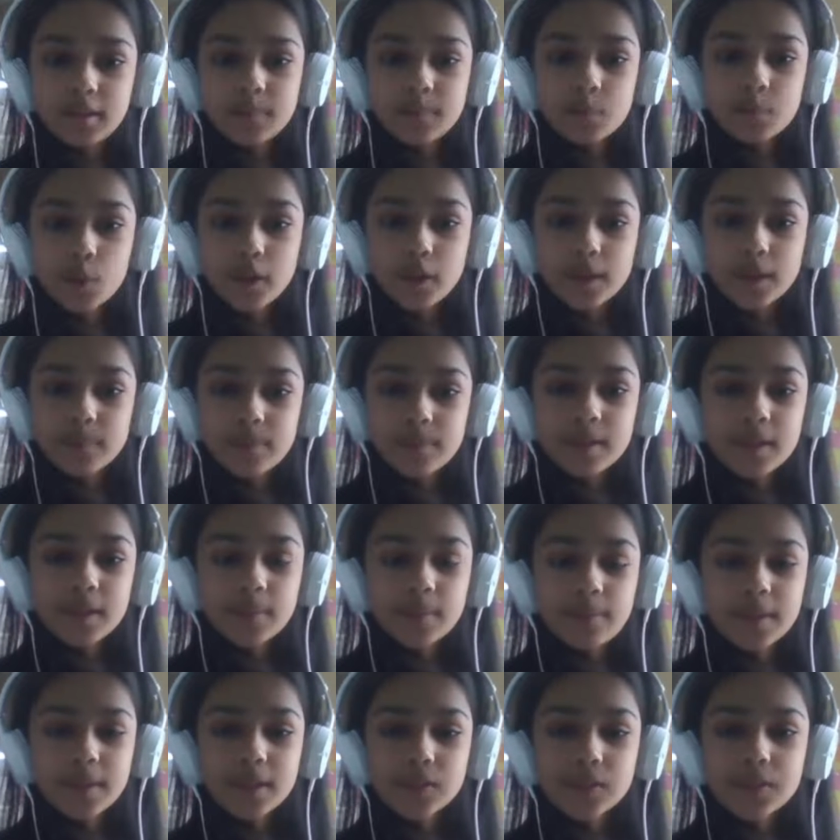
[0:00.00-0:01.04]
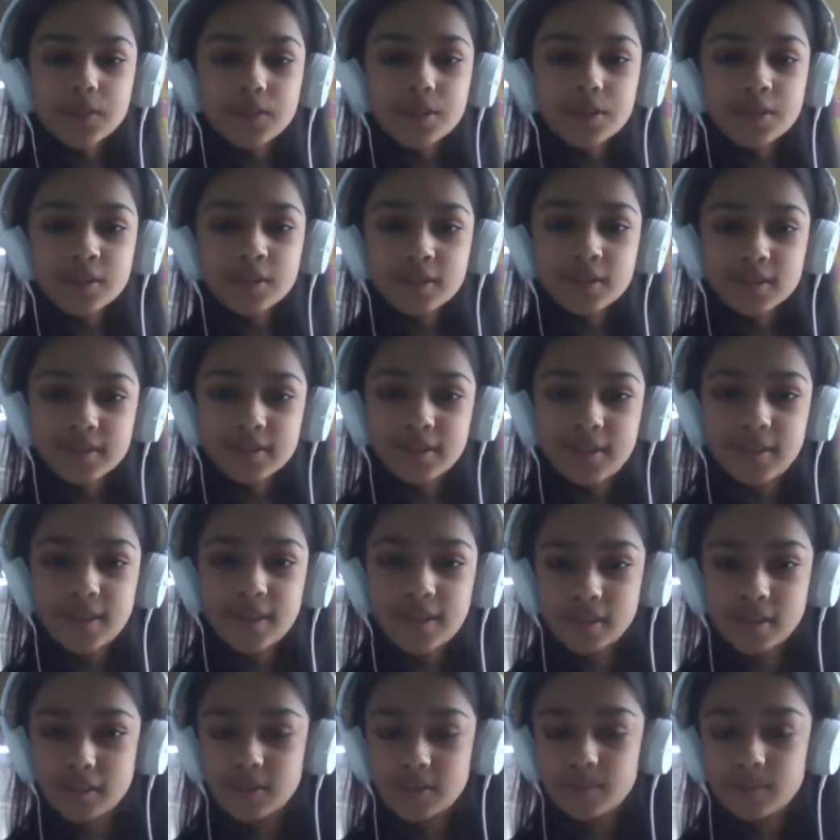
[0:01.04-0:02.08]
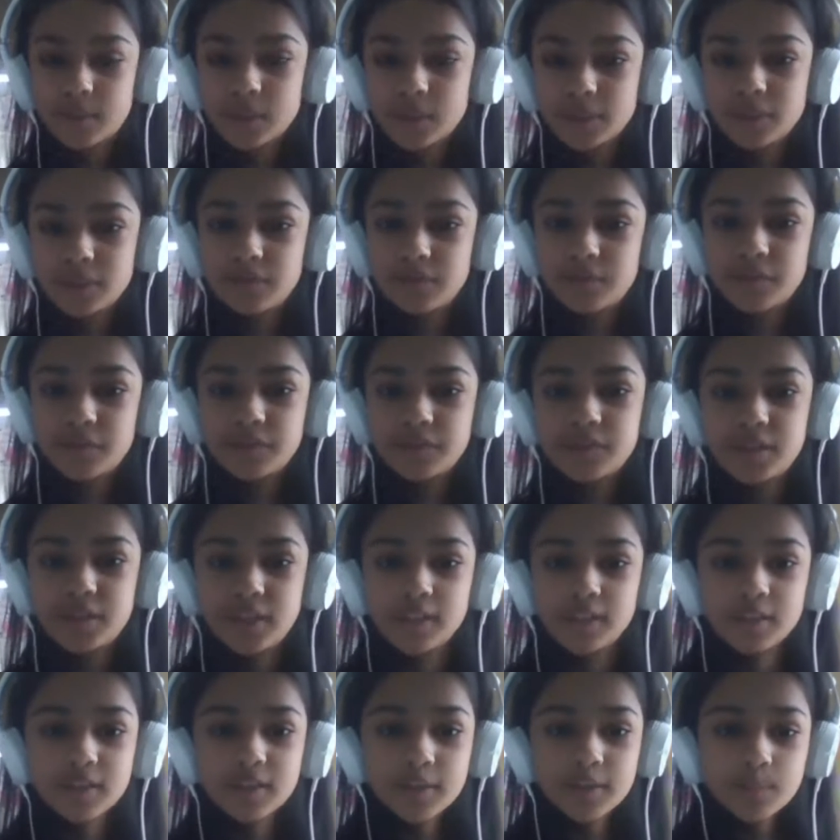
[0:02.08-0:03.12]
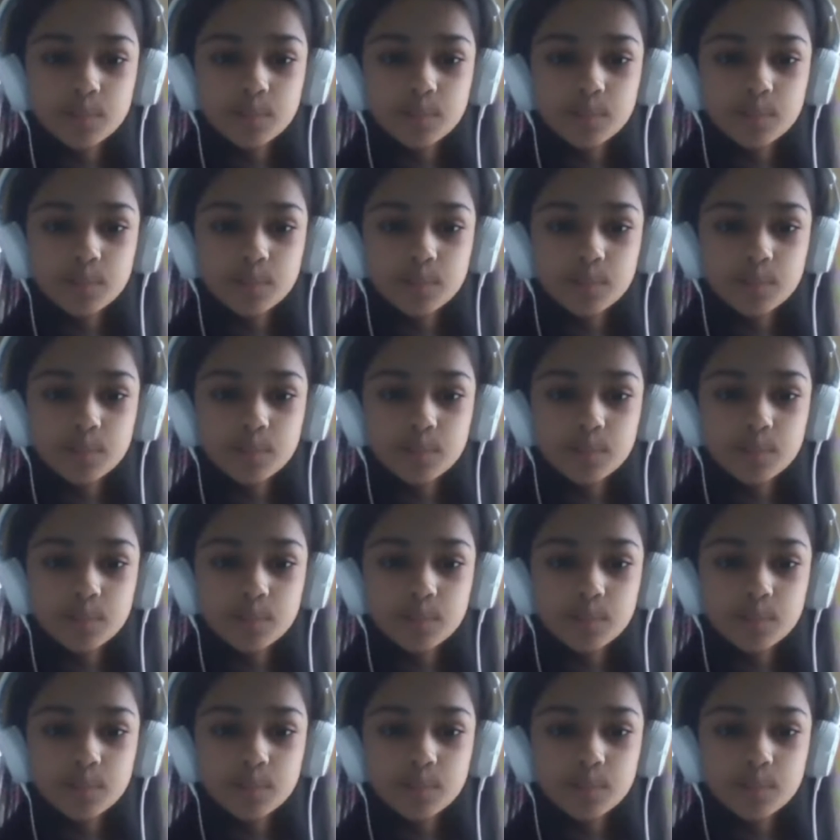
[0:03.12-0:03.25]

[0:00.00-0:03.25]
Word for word: Good morning, Penny Panthers. Today is March 15th.